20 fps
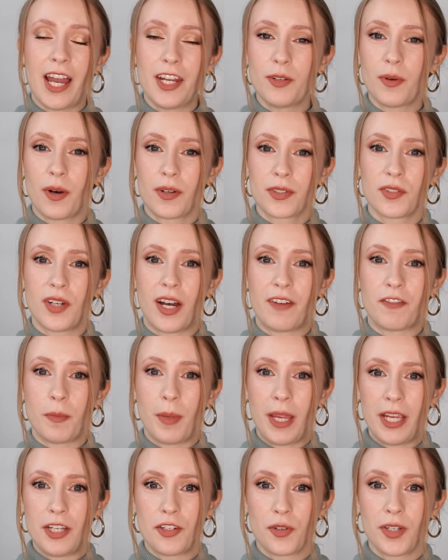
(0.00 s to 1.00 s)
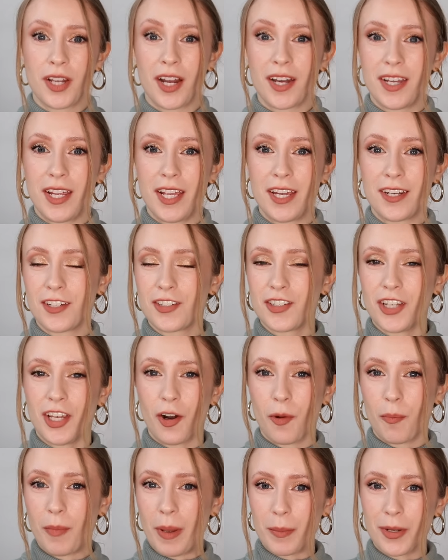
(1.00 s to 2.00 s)
I do also have a Patreon and a
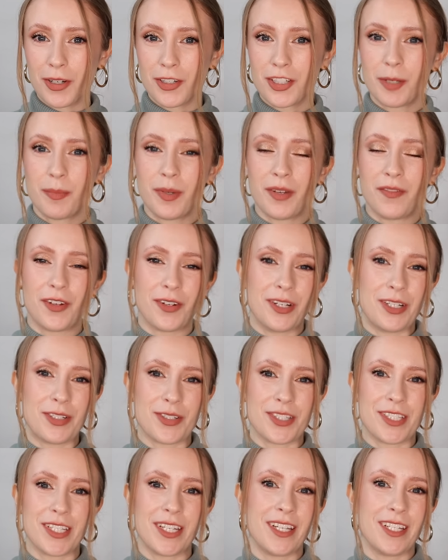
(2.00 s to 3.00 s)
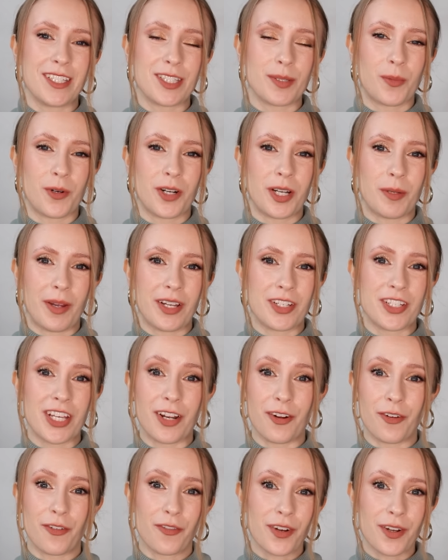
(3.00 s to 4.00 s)
channel membership if you're interested in supporting my
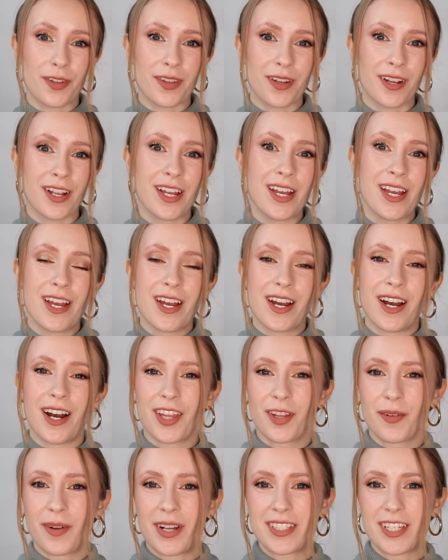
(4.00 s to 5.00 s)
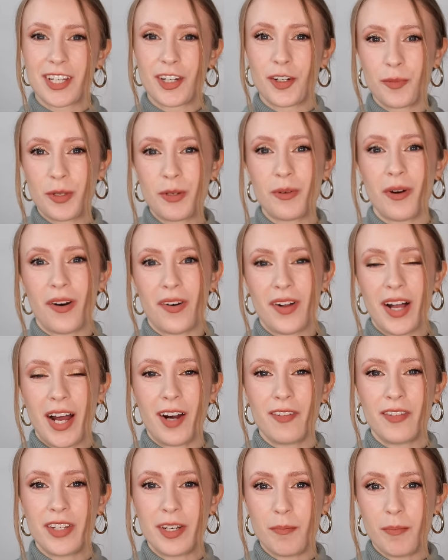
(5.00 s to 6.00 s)
channel further. Otherwise, I hope you all
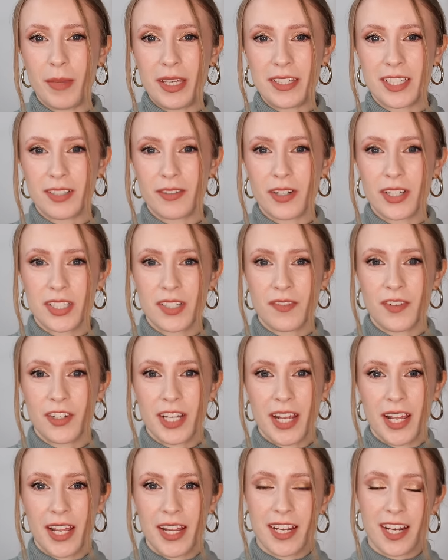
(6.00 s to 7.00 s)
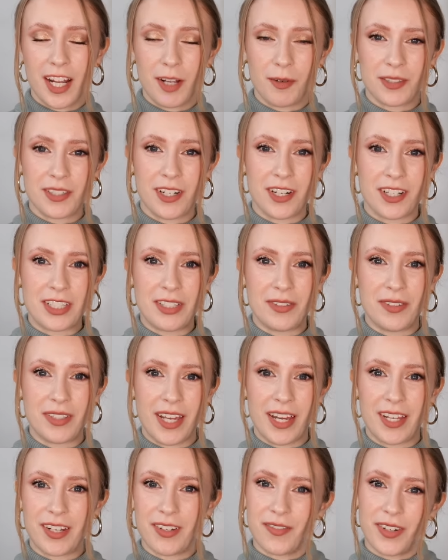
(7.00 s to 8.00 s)
have an amazing rest of your day, and I will talk to you
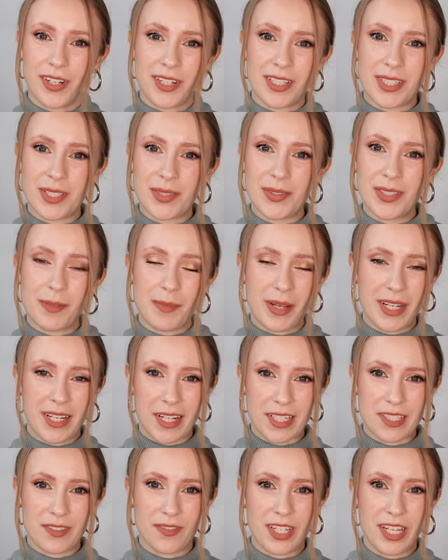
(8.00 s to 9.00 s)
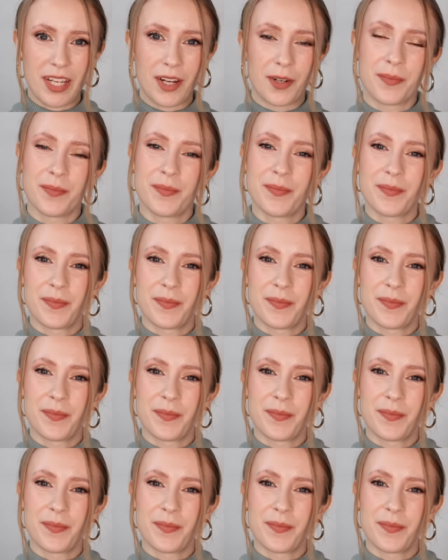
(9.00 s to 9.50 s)
again very soon in my next video.